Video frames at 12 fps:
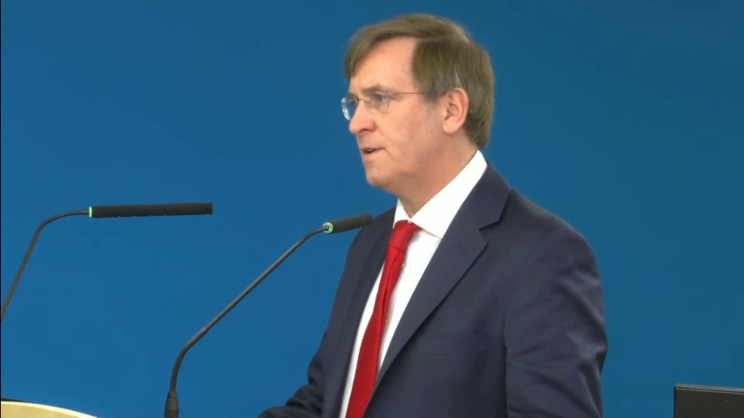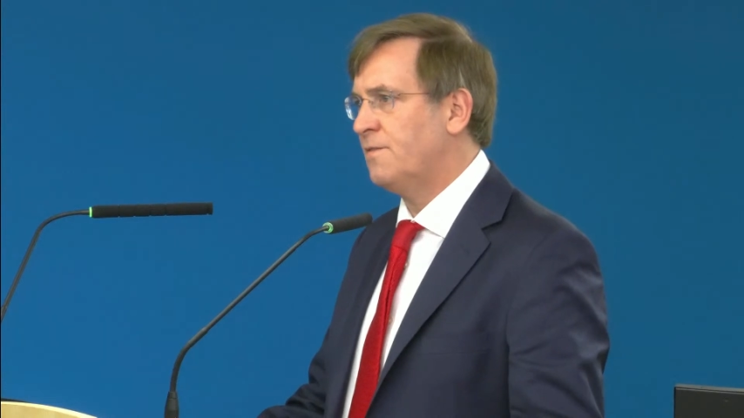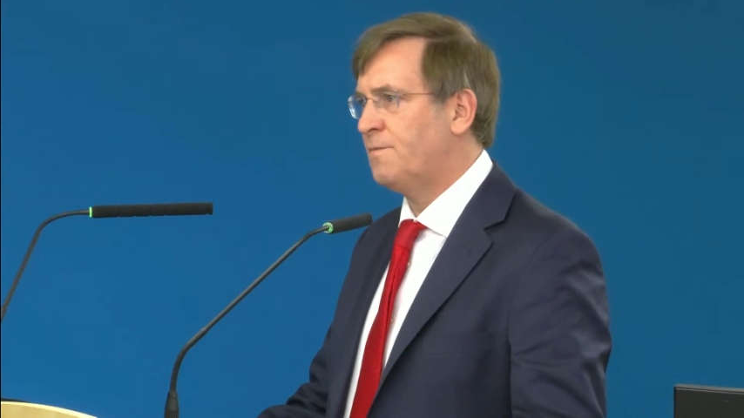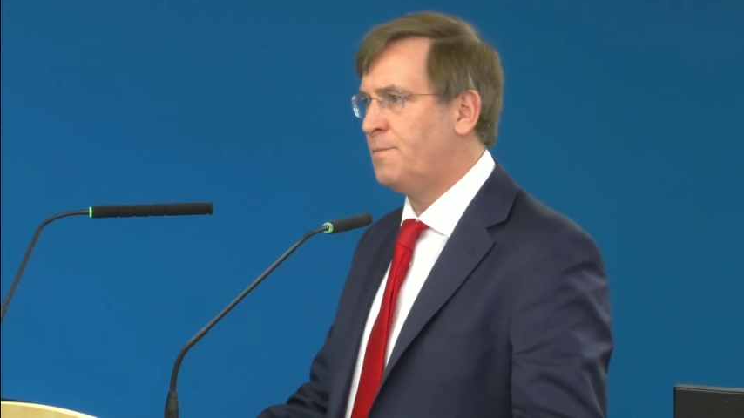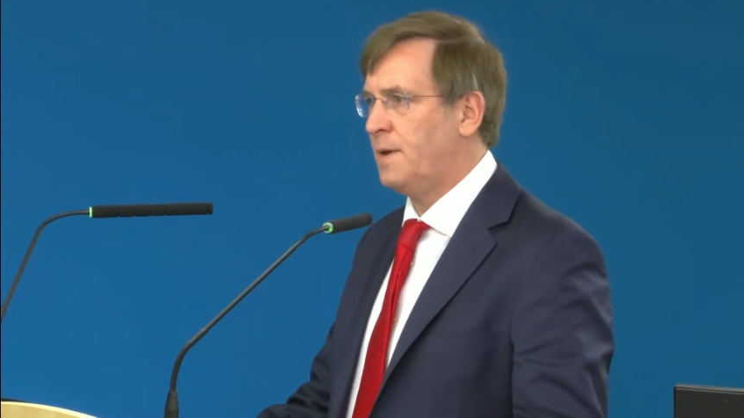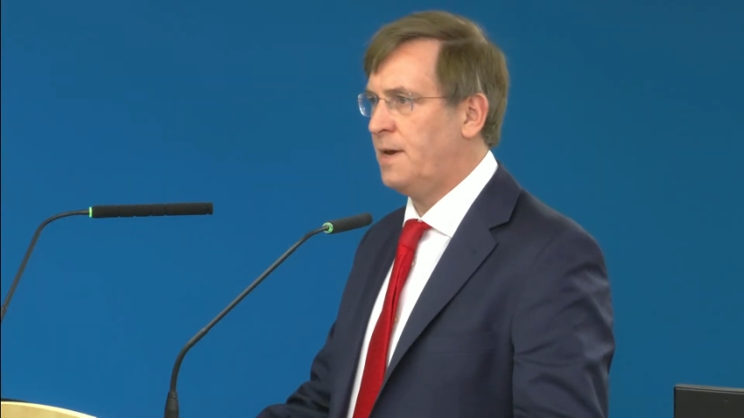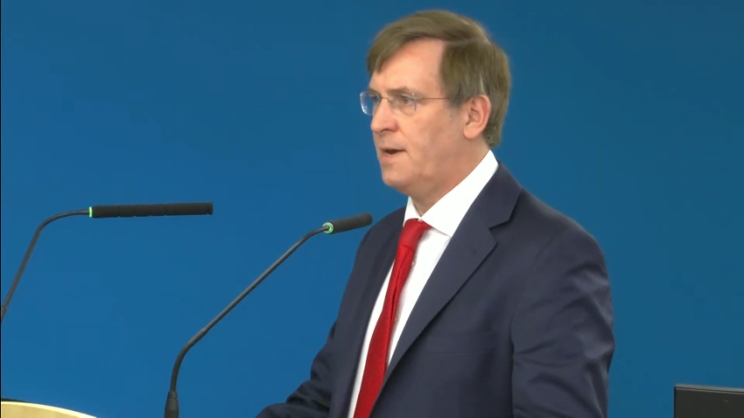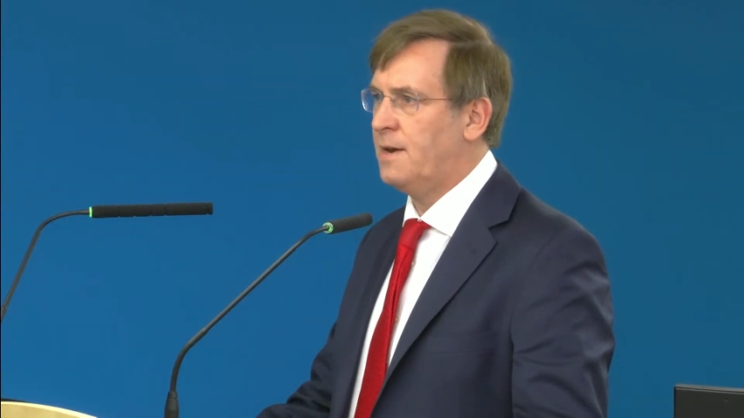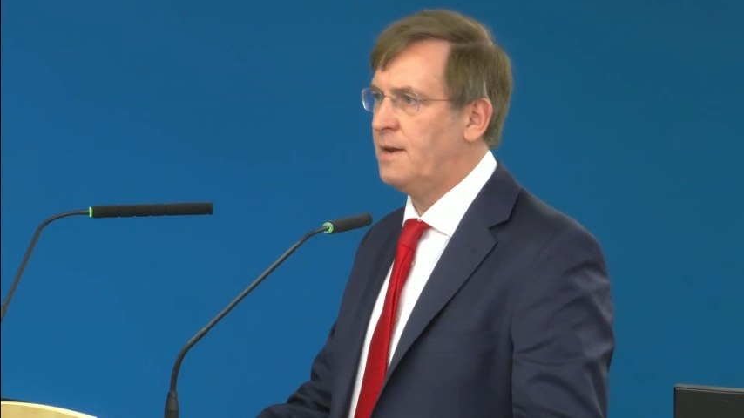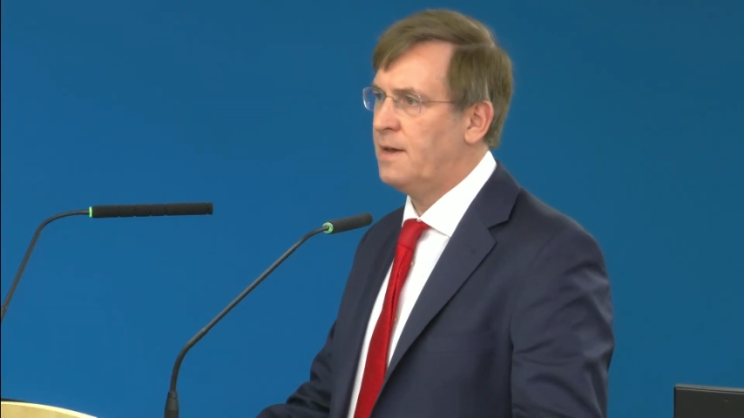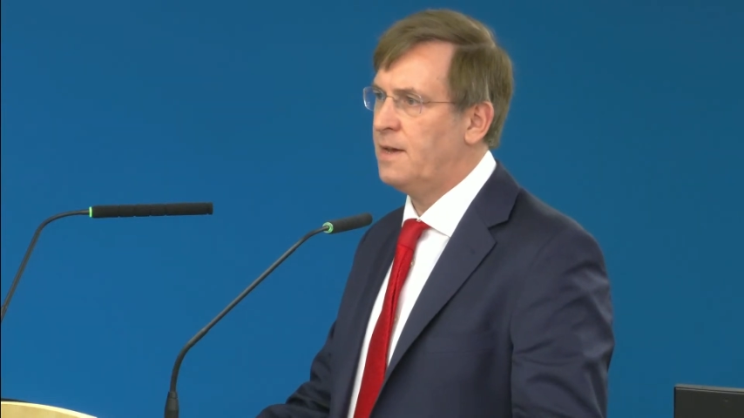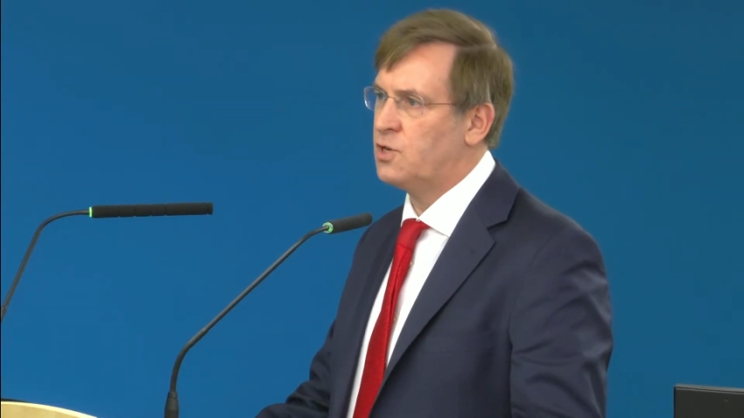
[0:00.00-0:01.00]
have
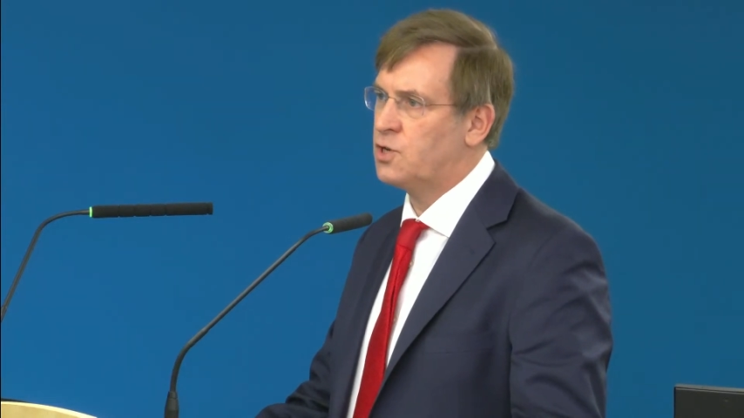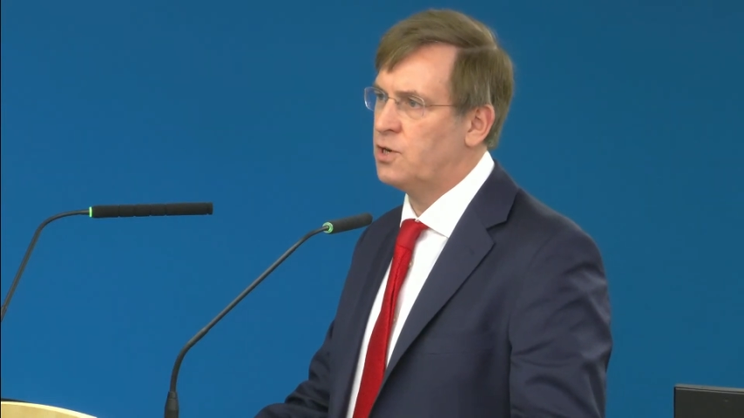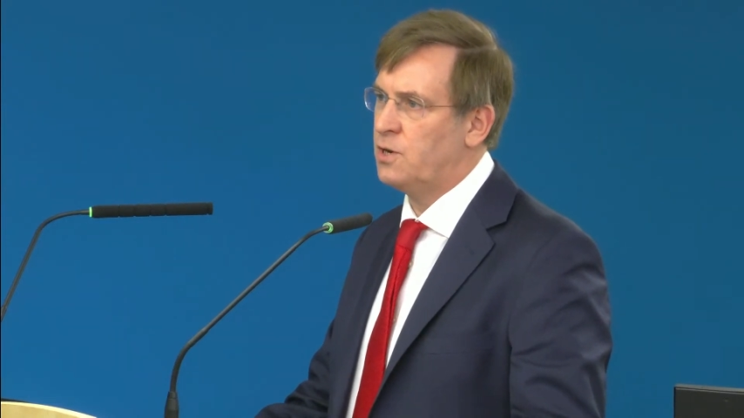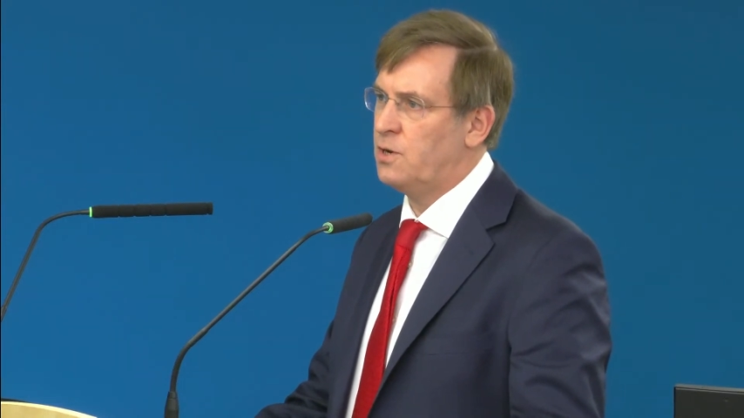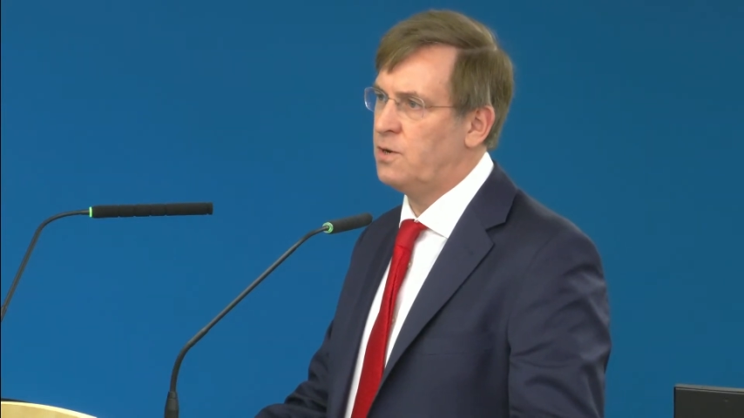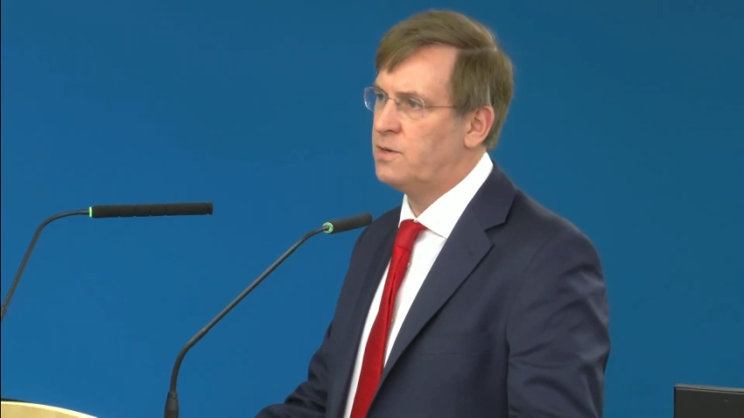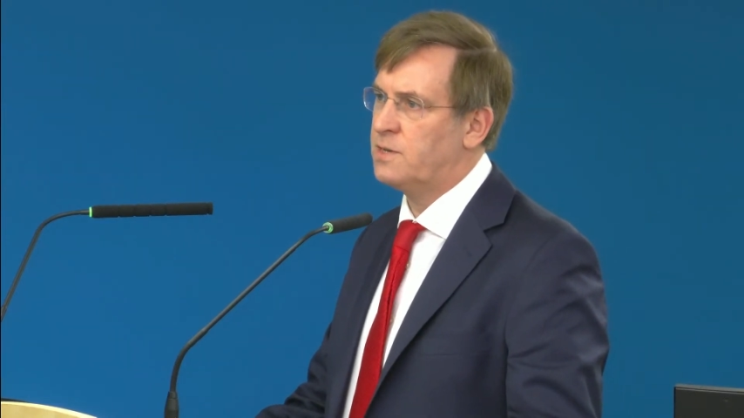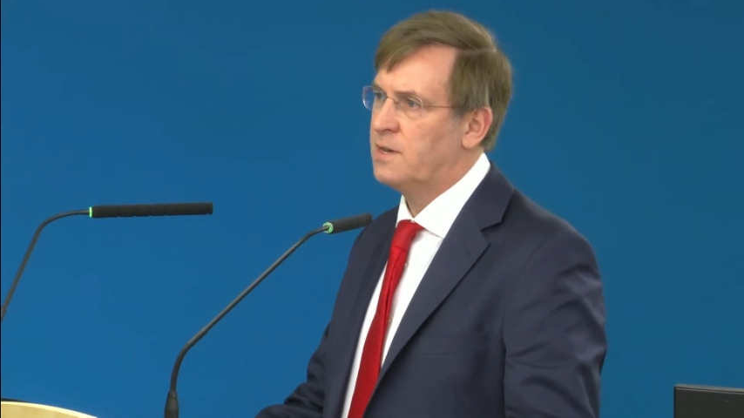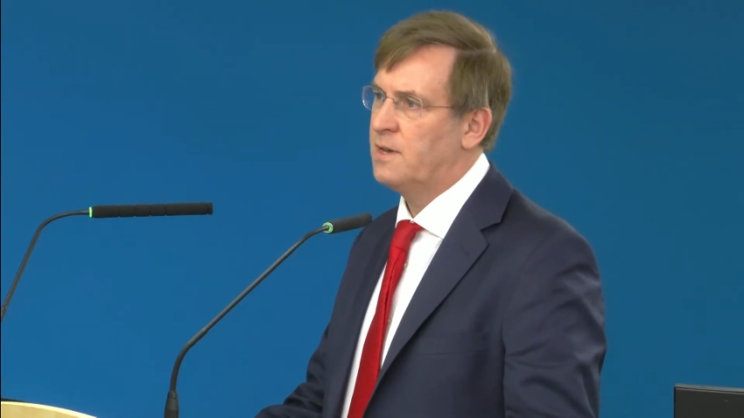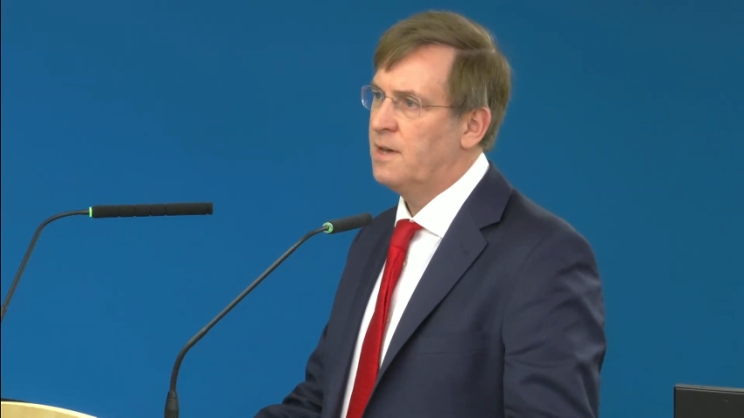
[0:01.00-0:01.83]
been issued